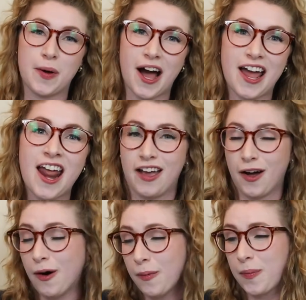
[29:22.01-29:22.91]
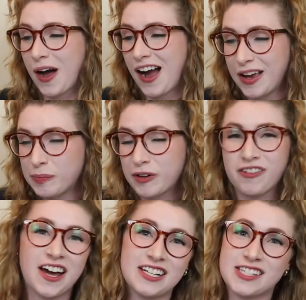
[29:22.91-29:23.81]
but I hope I
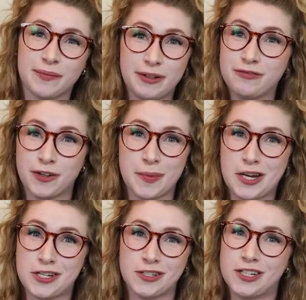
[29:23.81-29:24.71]
provided some information